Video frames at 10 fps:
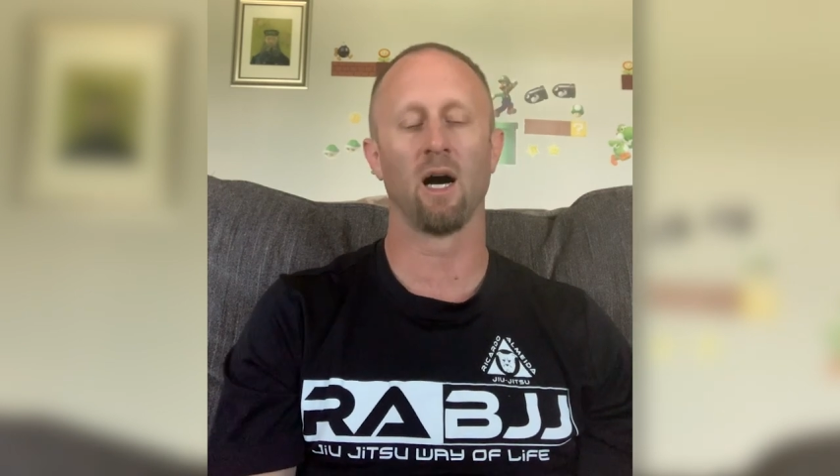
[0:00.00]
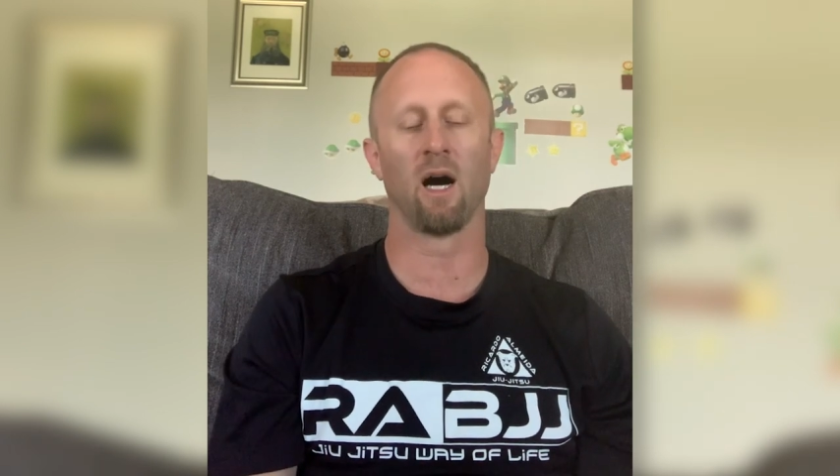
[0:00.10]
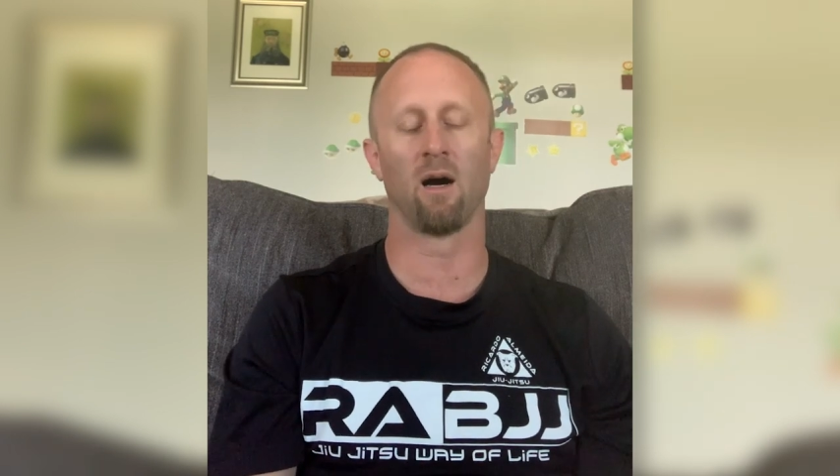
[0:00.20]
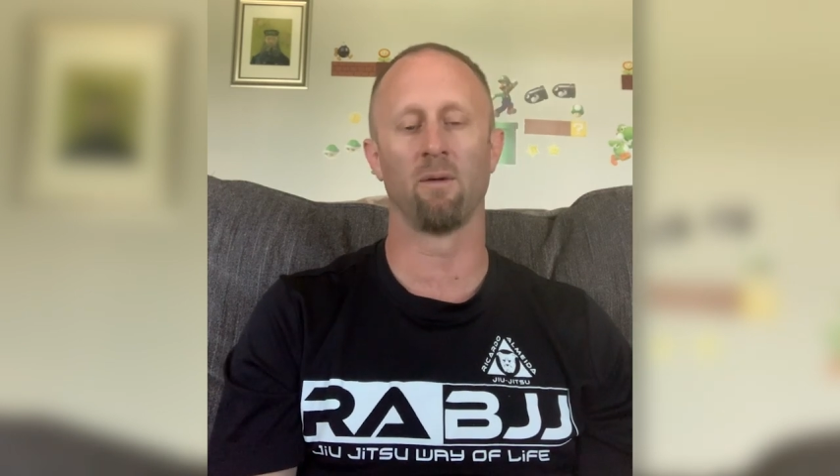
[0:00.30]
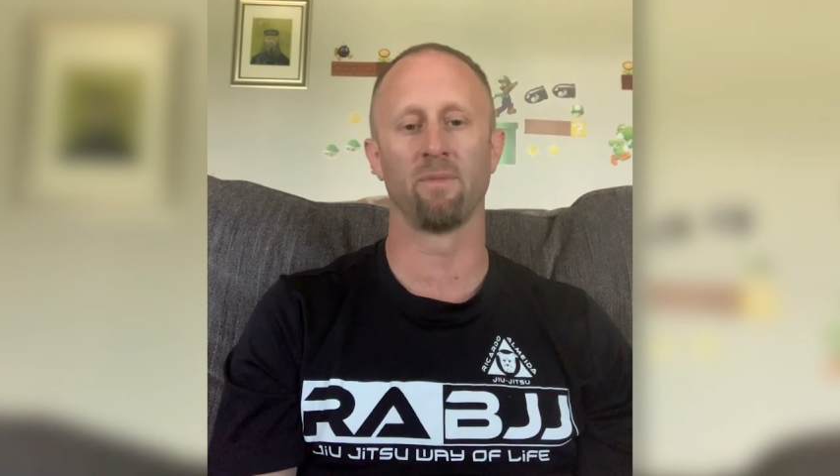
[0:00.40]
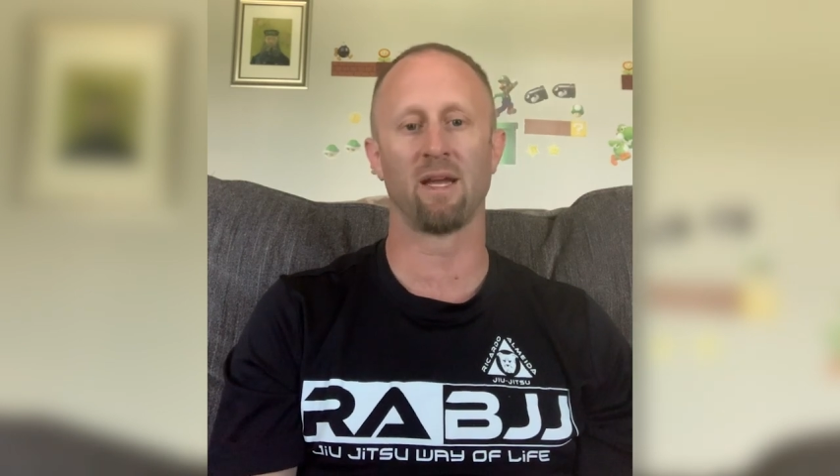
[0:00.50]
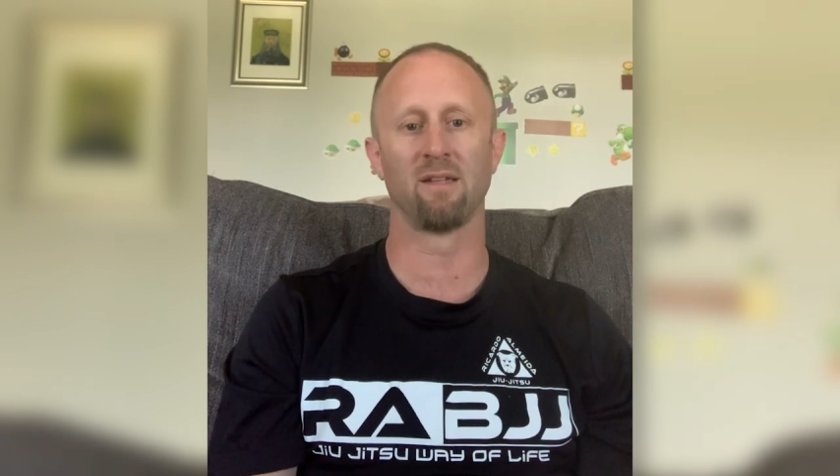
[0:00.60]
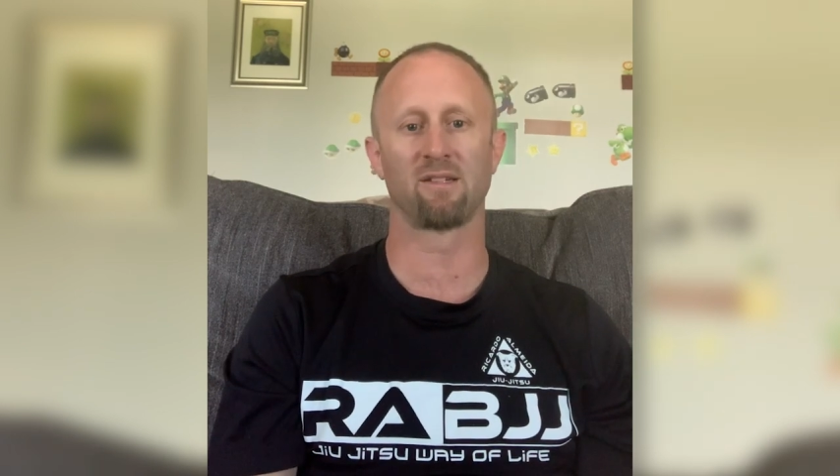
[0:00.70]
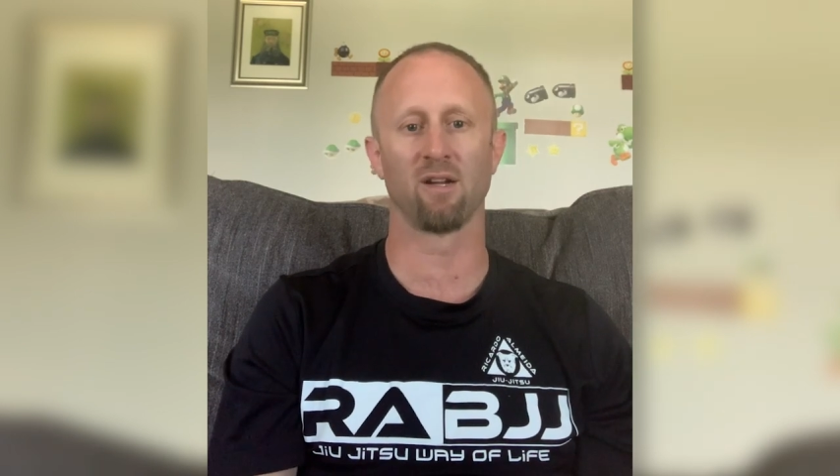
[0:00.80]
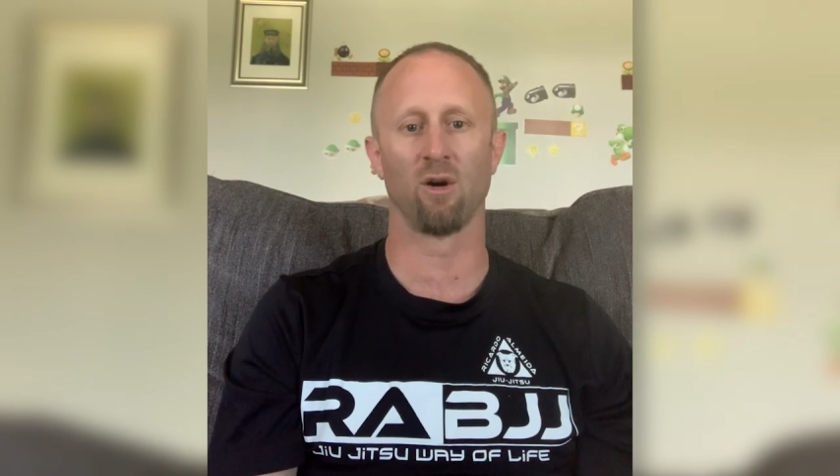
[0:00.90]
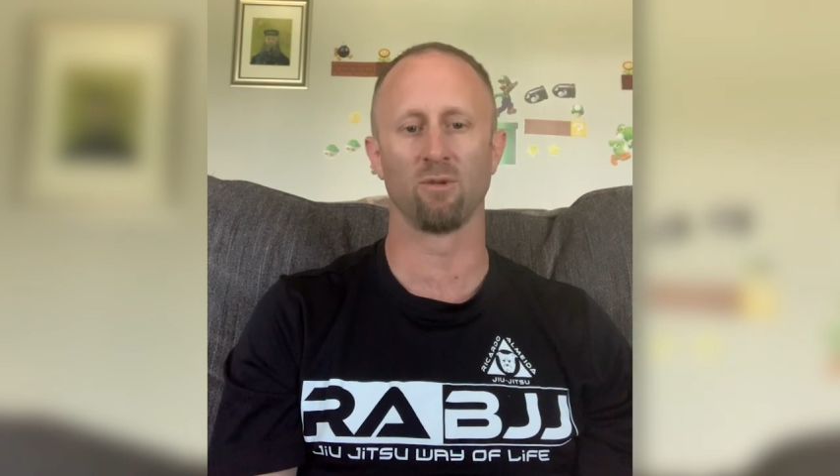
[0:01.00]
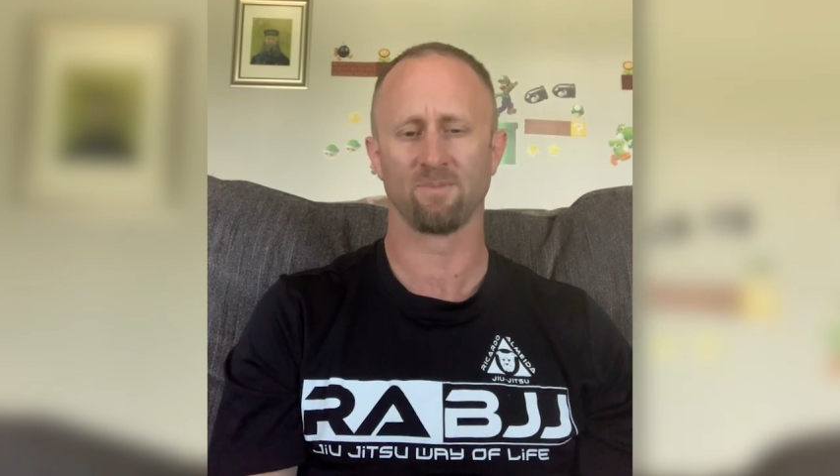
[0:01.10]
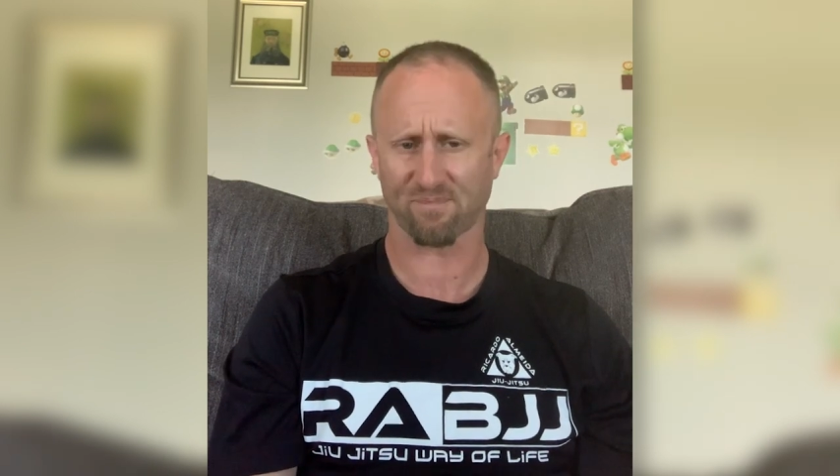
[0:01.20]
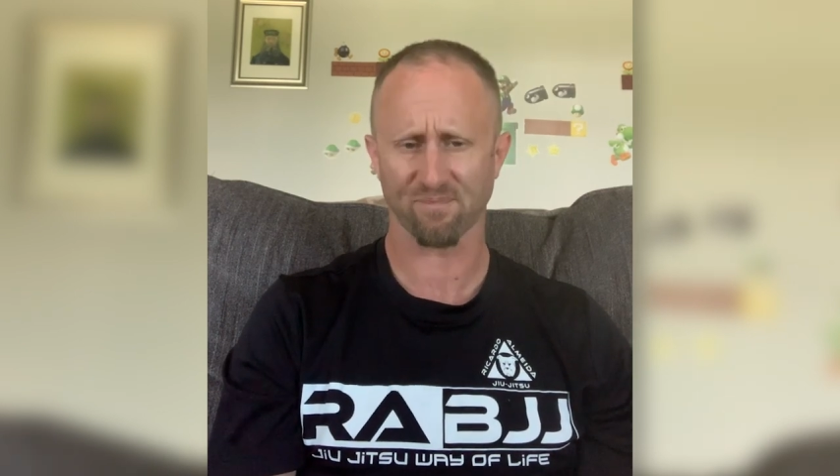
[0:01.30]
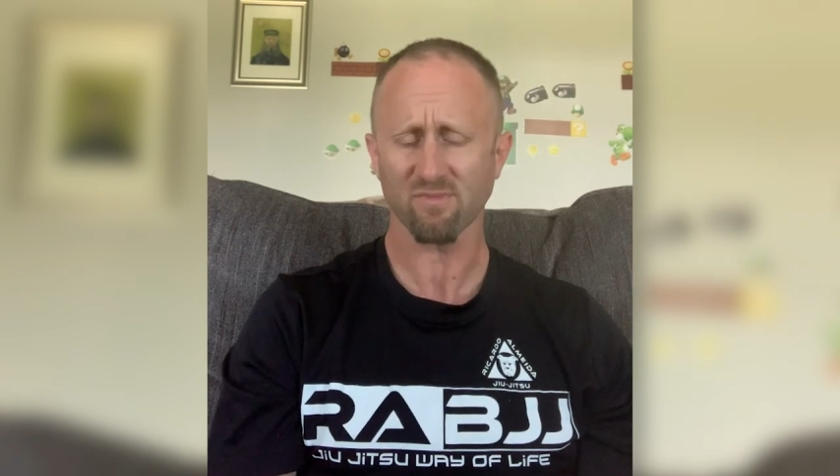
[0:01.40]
Um, and so